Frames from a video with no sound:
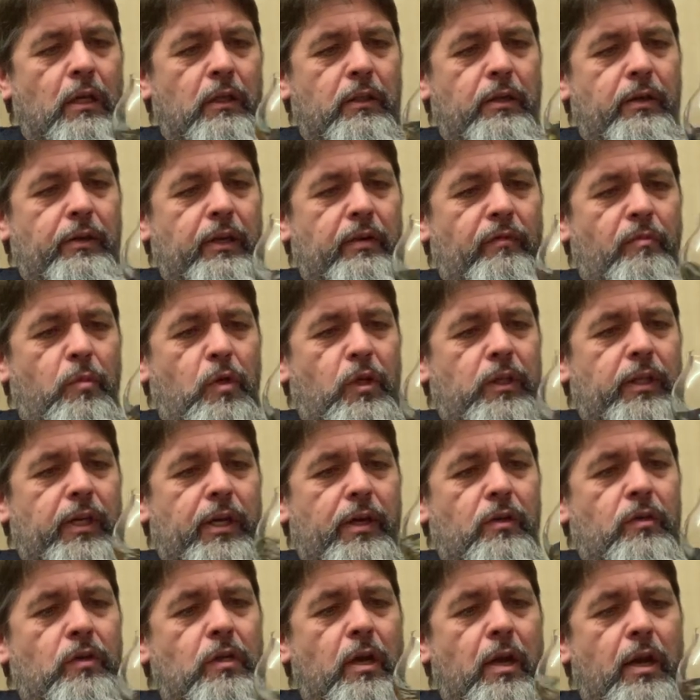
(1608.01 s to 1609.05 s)
Don't give them
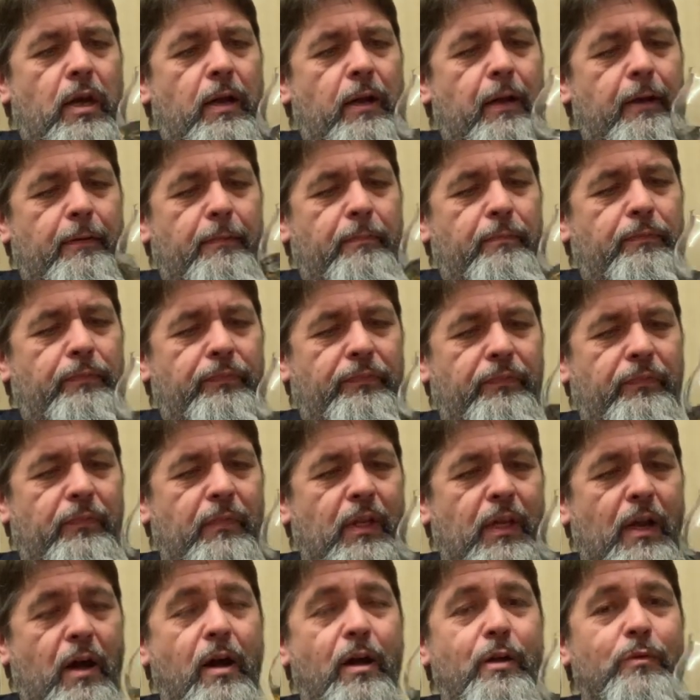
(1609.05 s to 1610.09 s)
ideas.
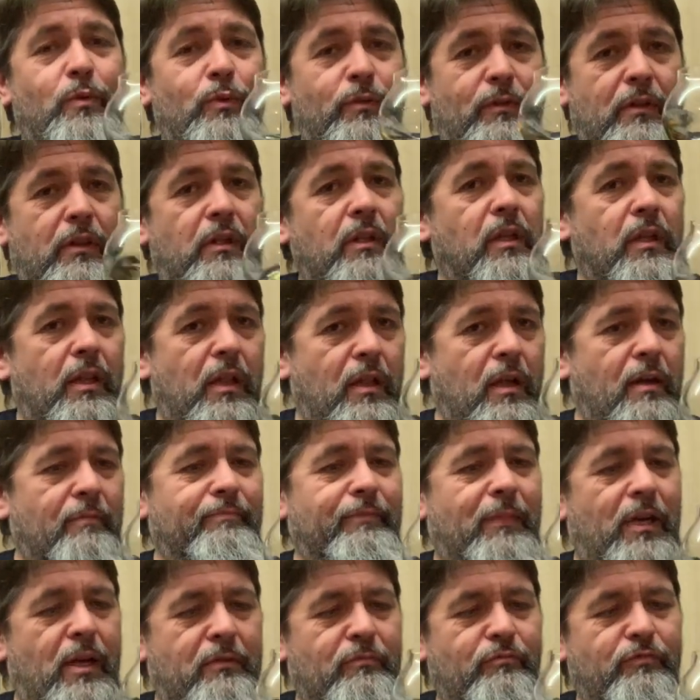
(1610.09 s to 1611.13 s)
I would
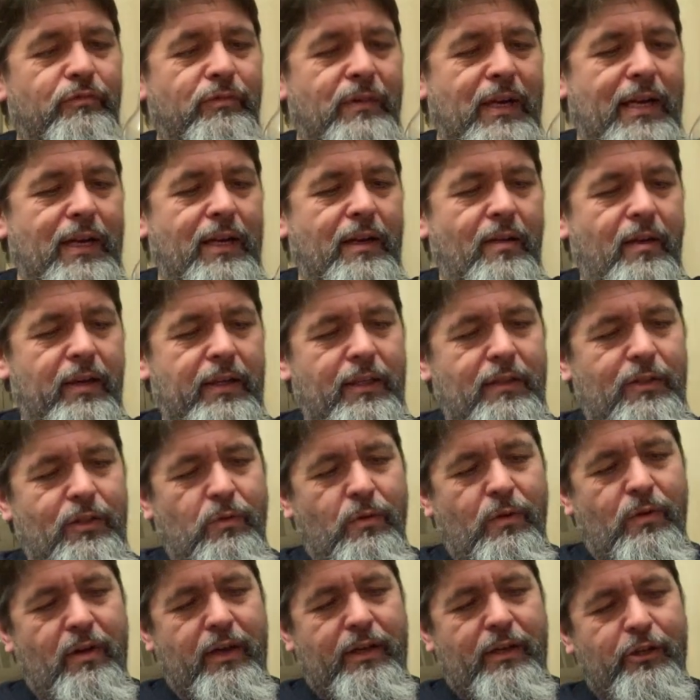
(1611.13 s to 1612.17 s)
i really like a
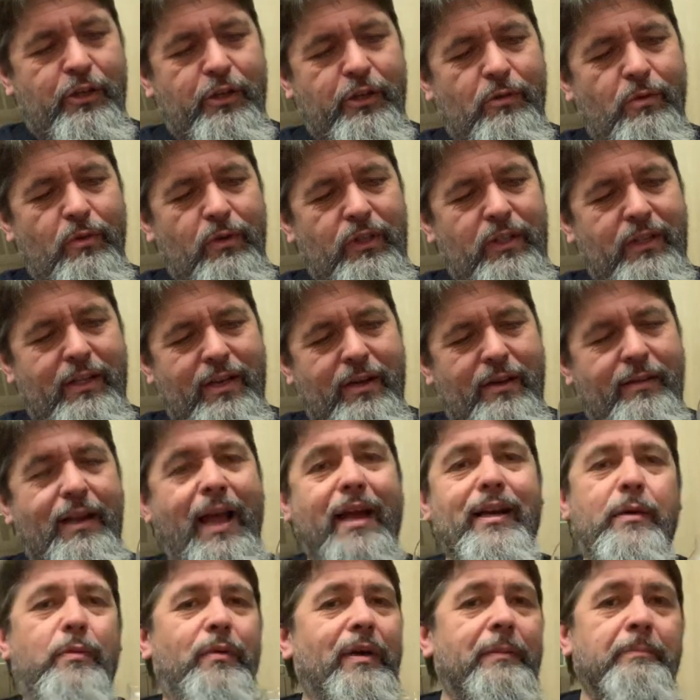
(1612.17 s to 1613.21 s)
sort of like a short step
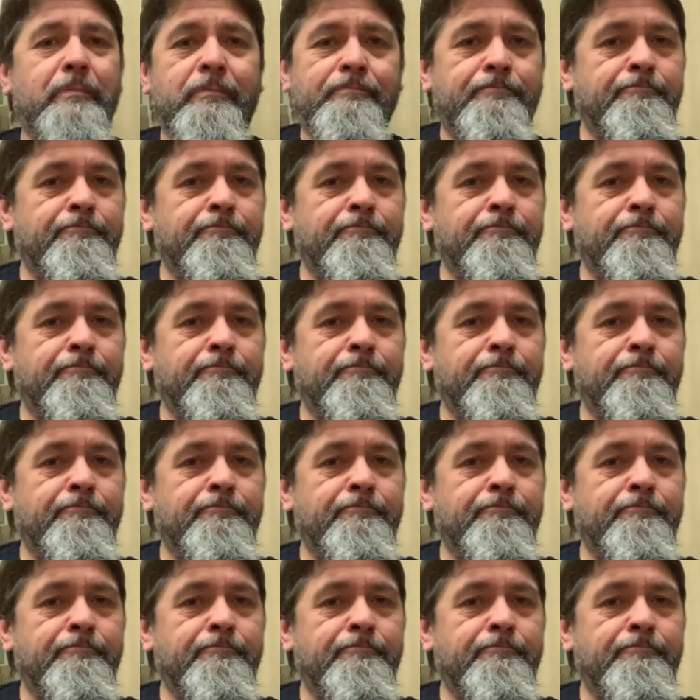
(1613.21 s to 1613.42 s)
anyway.